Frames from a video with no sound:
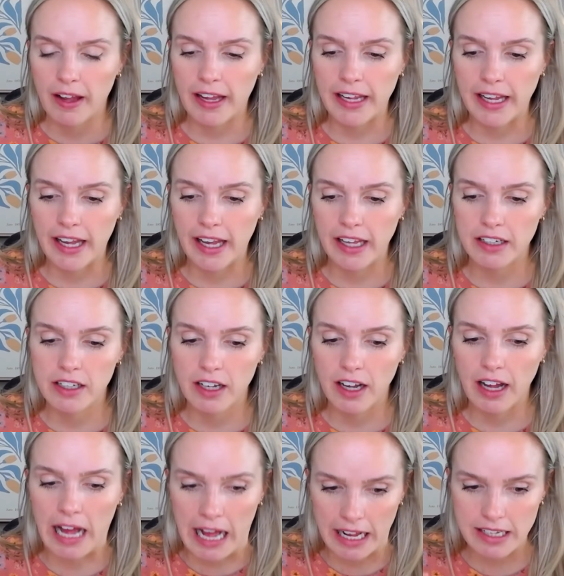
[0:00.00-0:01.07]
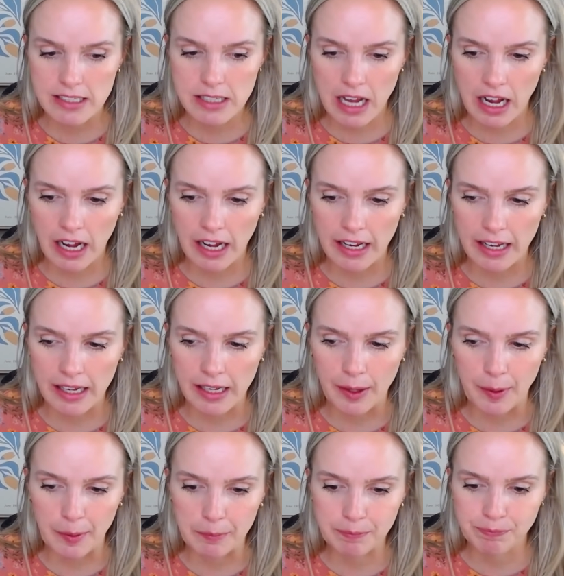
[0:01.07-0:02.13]
And as I
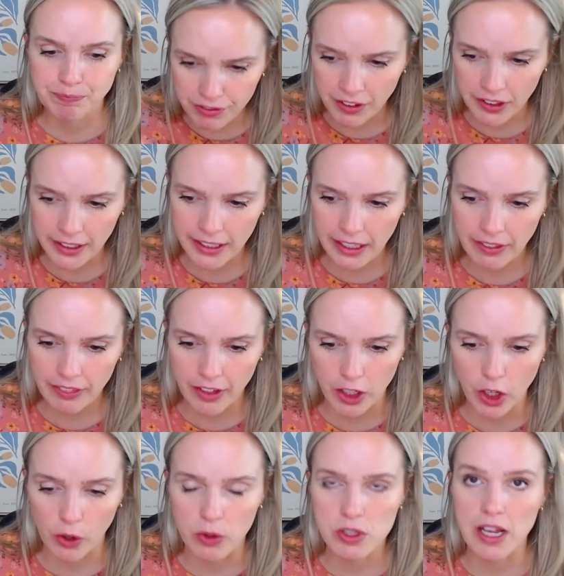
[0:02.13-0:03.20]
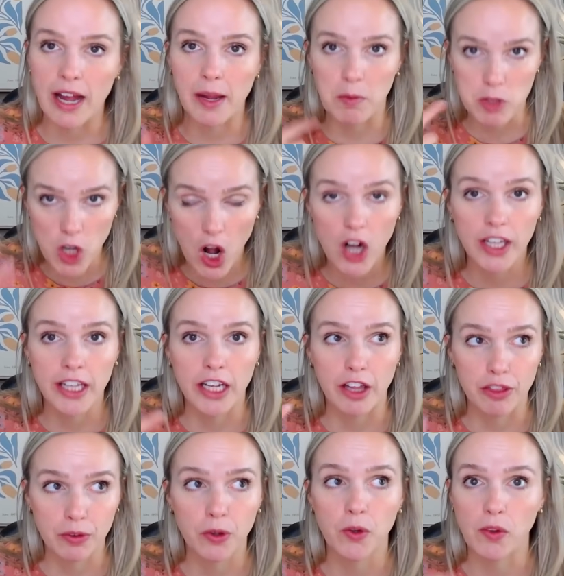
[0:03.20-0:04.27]
am filling in the notes, I am talking it
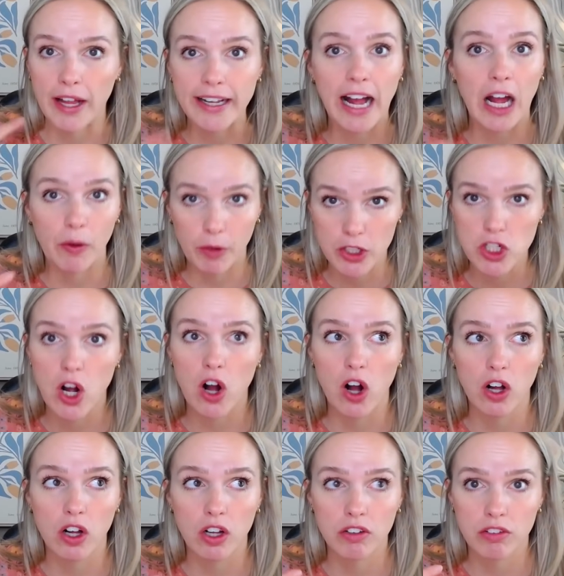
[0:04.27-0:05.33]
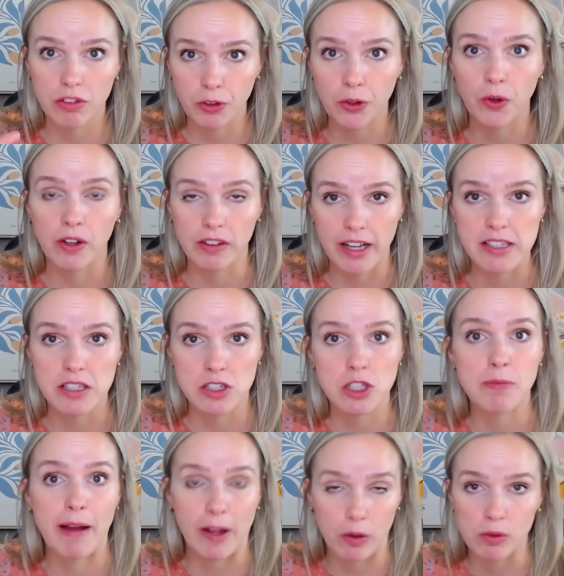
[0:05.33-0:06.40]
through like I would talk through a lesson to
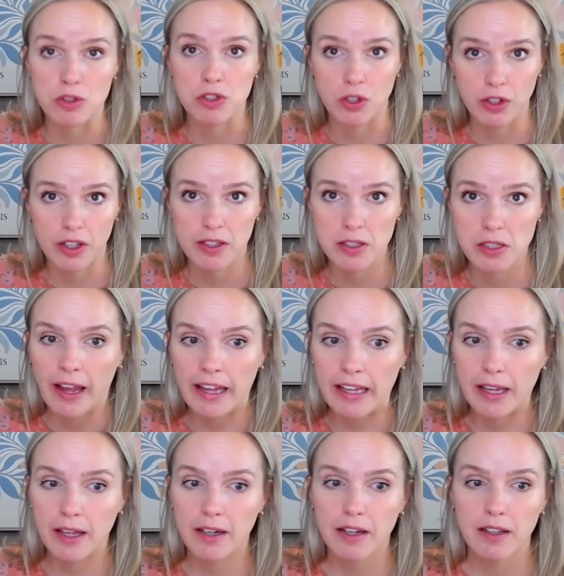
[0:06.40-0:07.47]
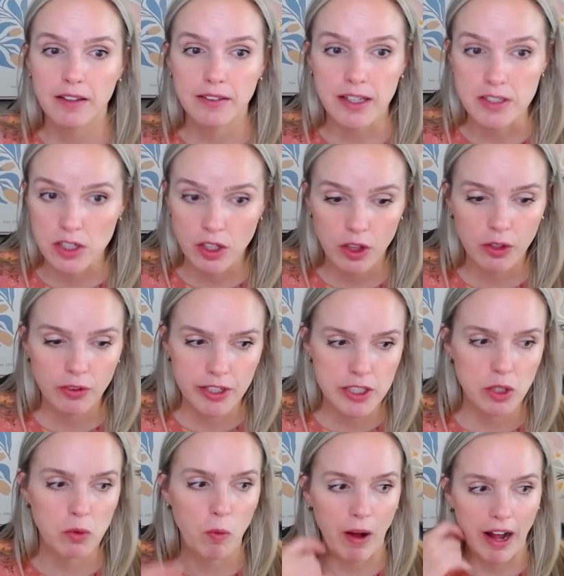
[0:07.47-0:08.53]
my own students. And that's another
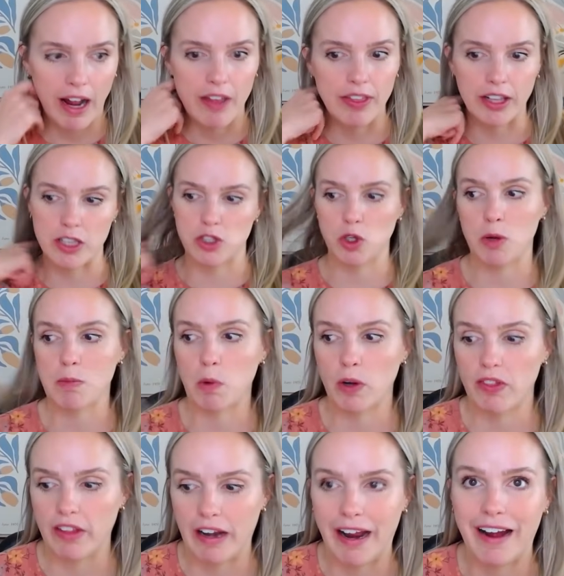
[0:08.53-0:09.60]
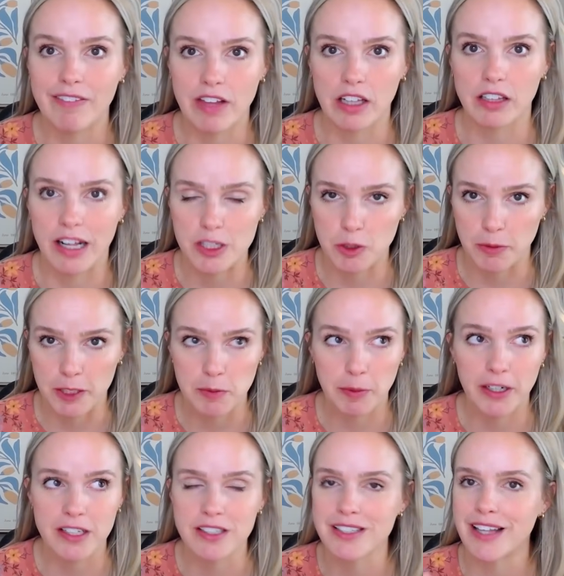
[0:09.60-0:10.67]
reason why I think it's so important that I have that classroom
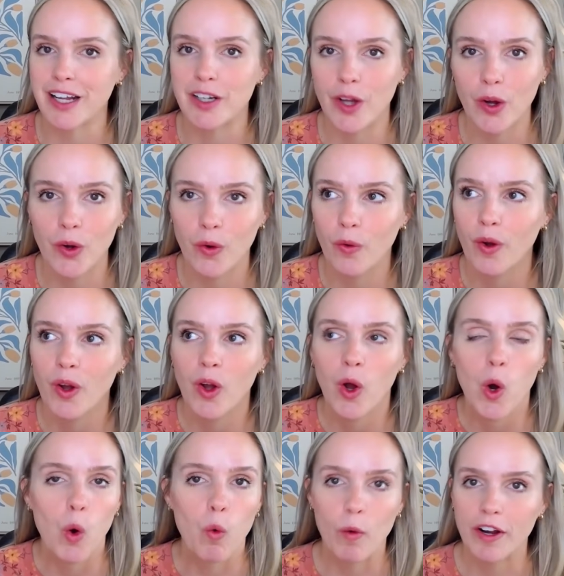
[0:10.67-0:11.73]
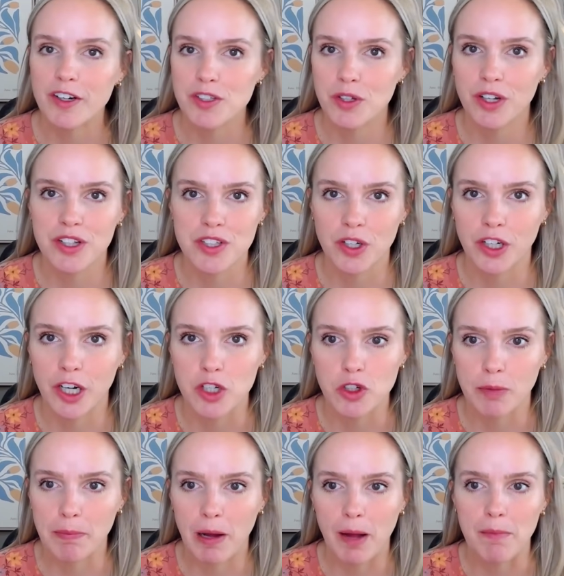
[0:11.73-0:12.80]
experience, because I know where students are going to
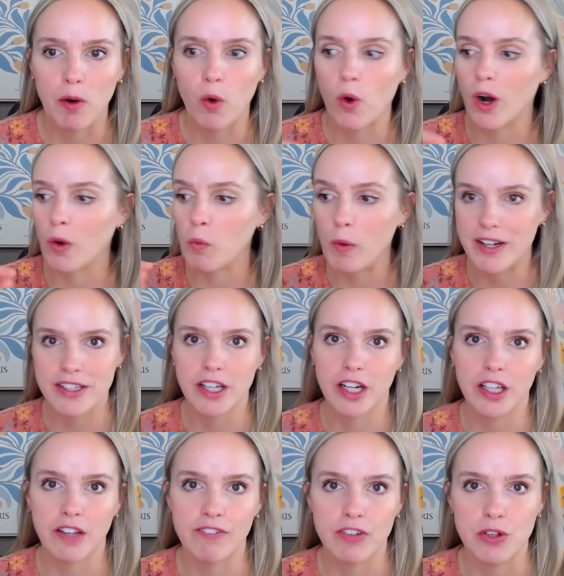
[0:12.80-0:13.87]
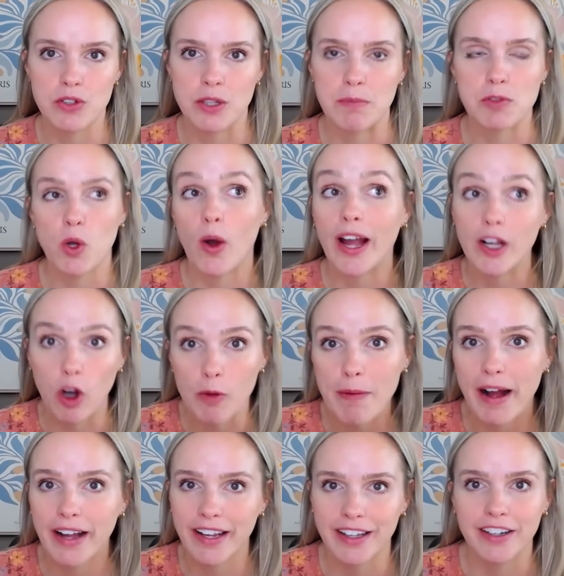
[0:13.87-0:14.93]
trip up or what's going to confuse them. So I go
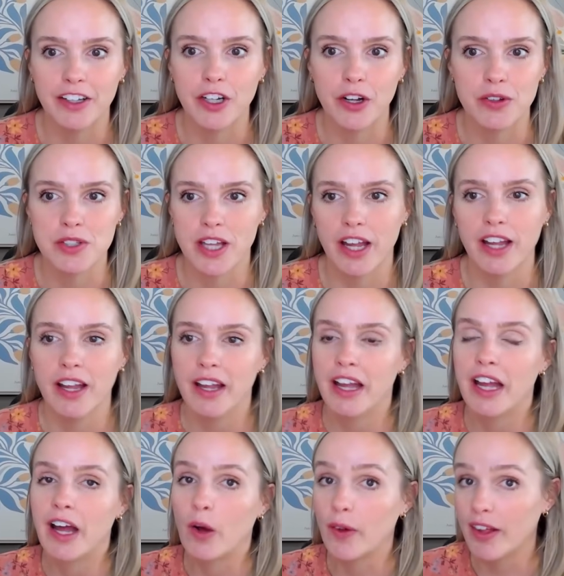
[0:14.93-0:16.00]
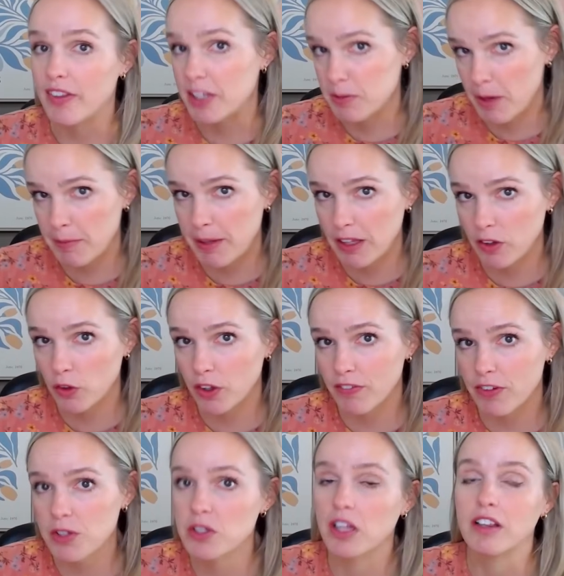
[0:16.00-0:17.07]
back and, say, okay, this might be a little
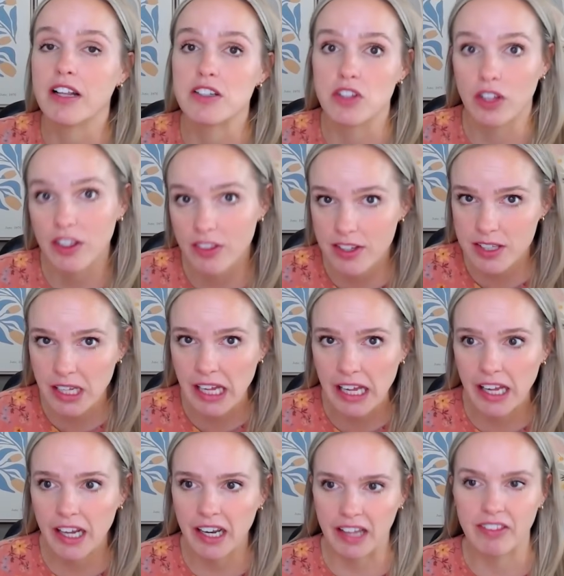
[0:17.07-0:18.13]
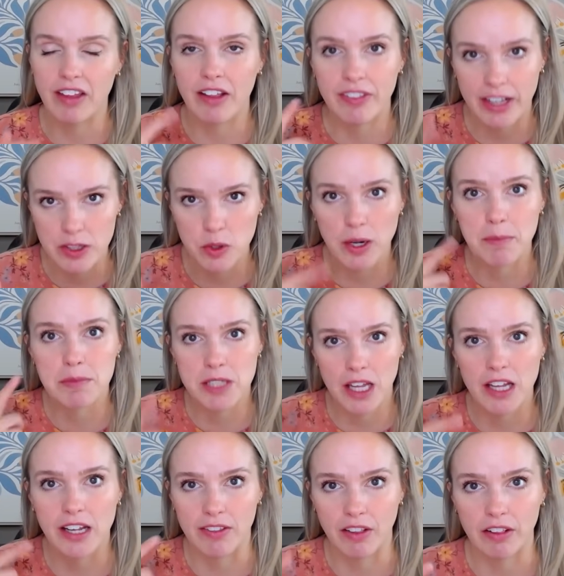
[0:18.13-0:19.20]
confusing. Let's look at this again. And that's what I'm
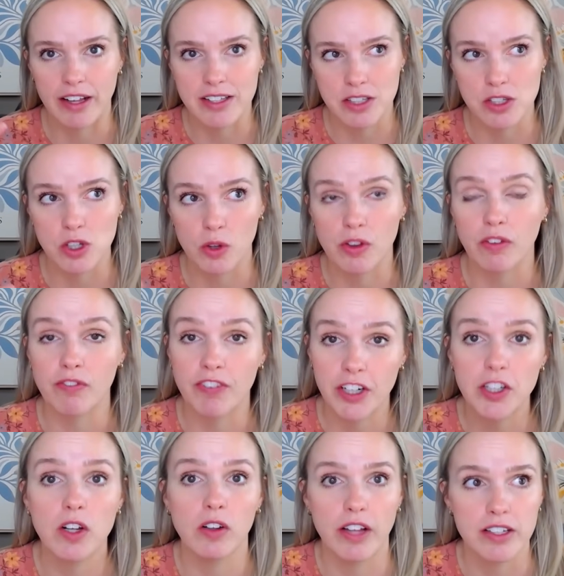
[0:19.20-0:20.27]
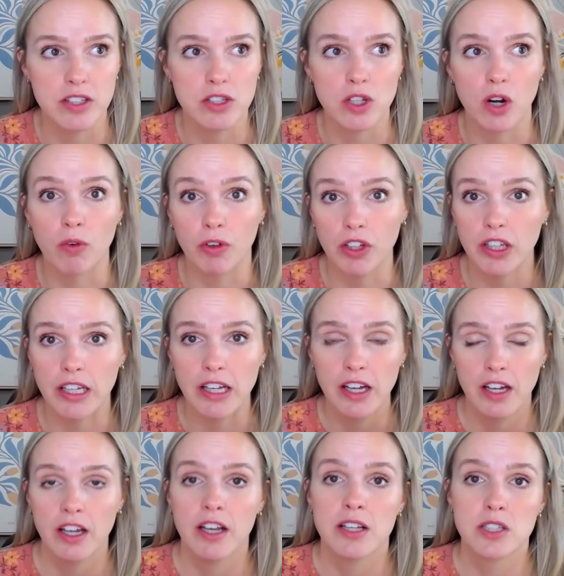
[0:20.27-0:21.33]
saying in the lesson. So the video lessons are really
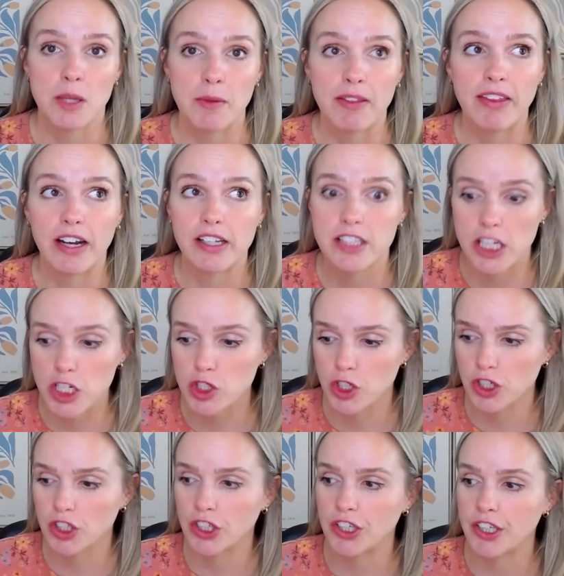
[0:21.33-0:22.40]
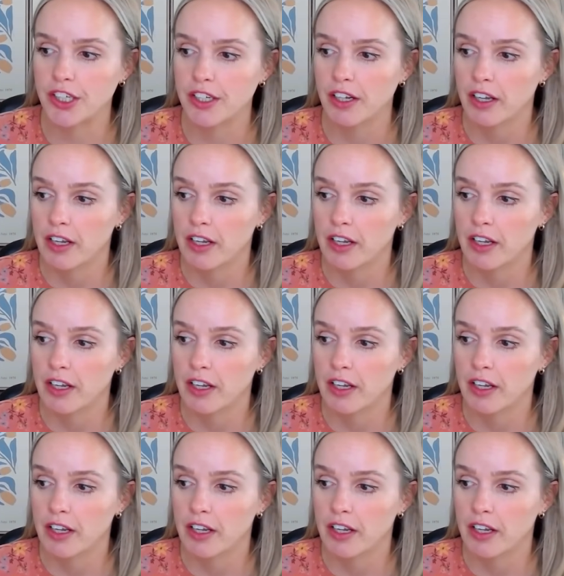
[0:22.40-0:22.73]
something that a teacher could